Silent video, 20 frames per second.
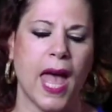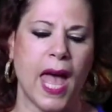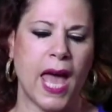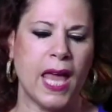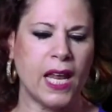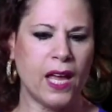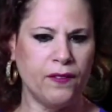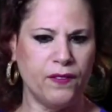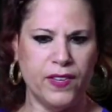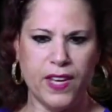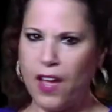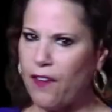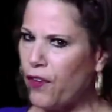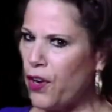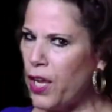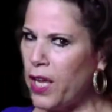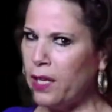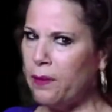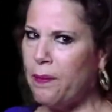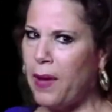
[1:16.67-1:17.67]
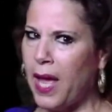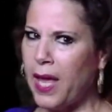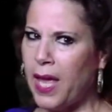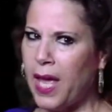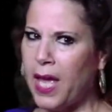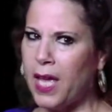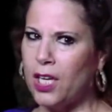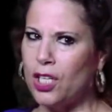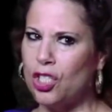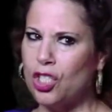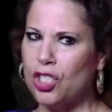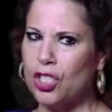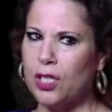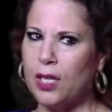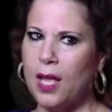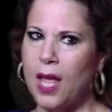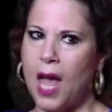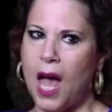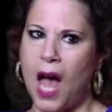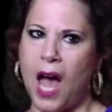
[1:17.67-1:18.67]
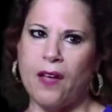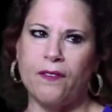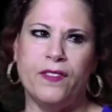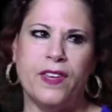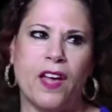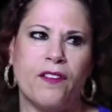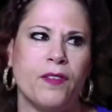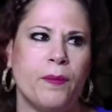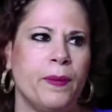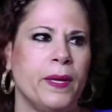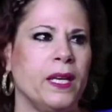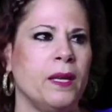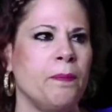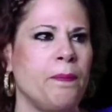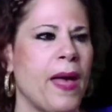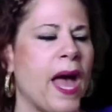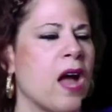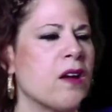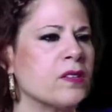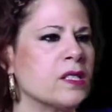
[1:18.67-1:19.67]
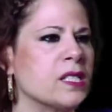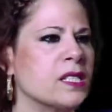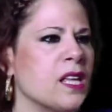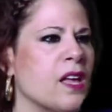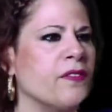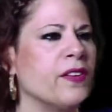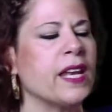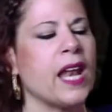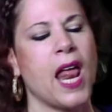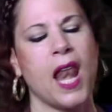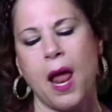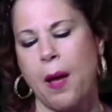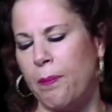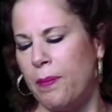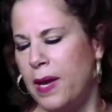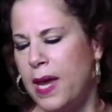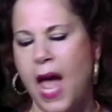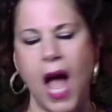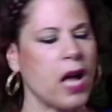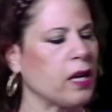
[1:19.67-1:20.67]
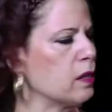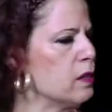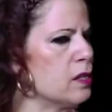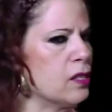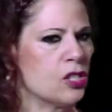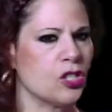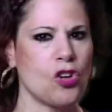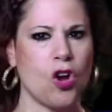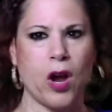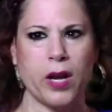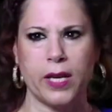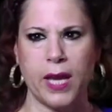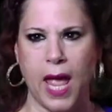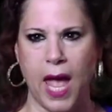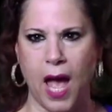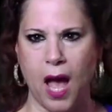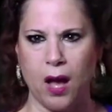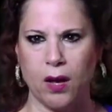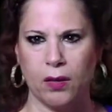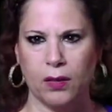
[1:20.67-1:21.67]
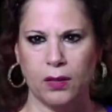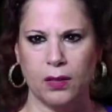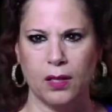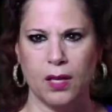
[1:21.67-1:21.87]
And I've never hid my age. I've never been embarrassed of it, and I'm not going to start now.